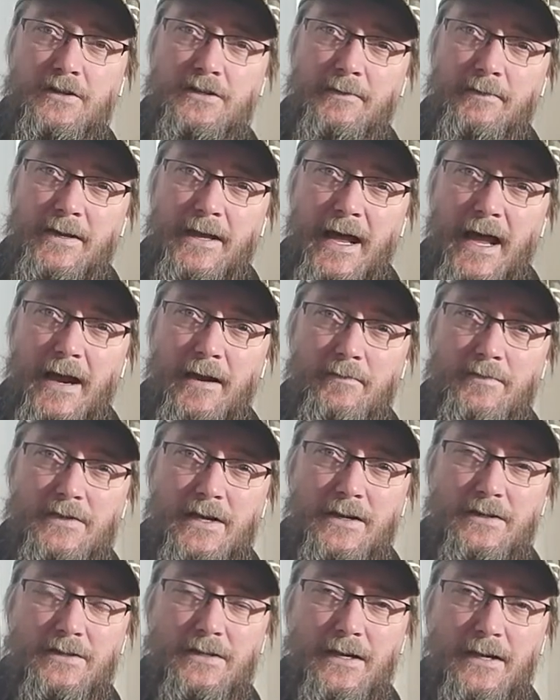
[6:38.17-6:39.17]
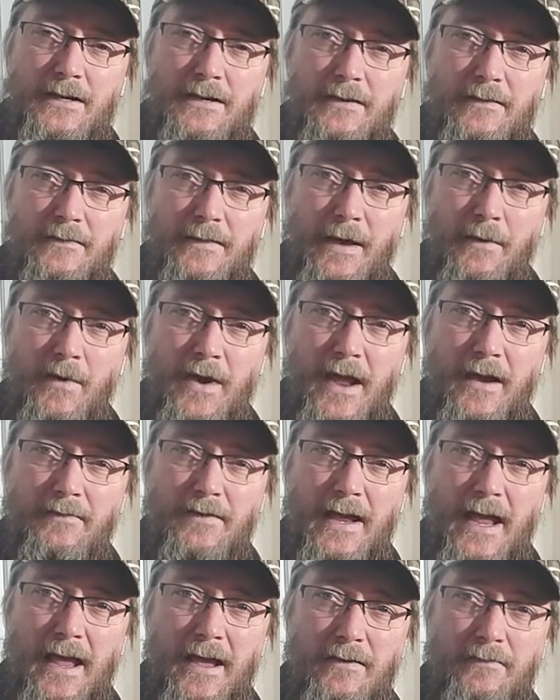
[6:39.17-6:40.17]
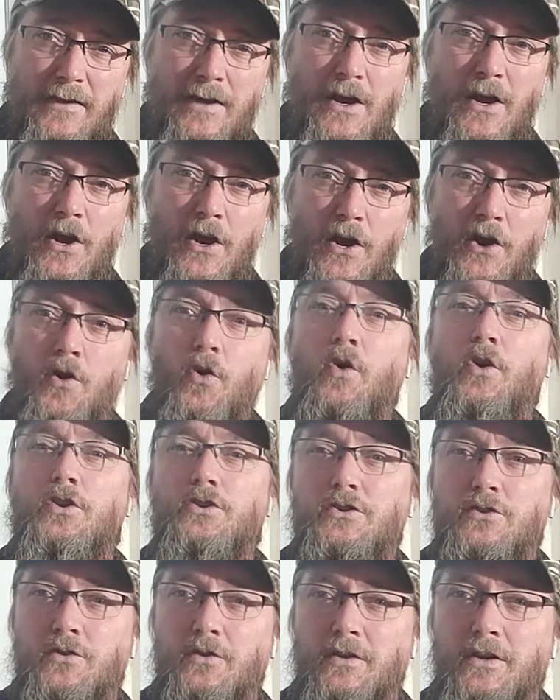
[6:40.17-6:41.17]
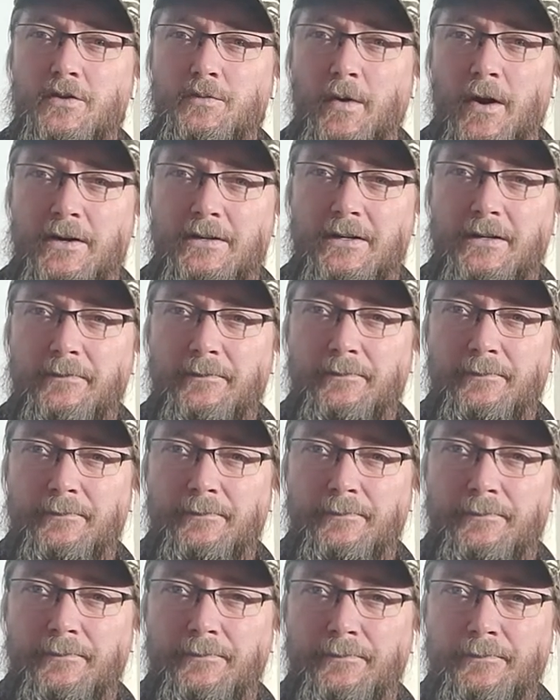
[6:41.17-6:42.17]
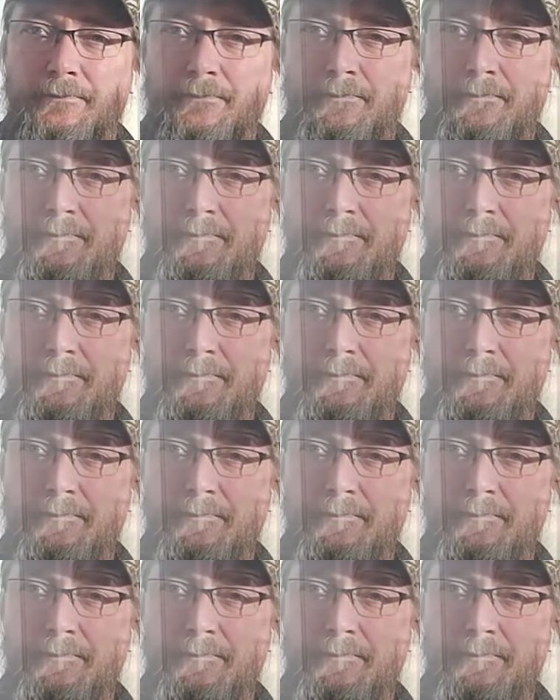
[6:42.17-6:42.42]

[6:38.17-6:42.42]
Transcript: at some of the items that, that we have to have in order to do this project. Okay.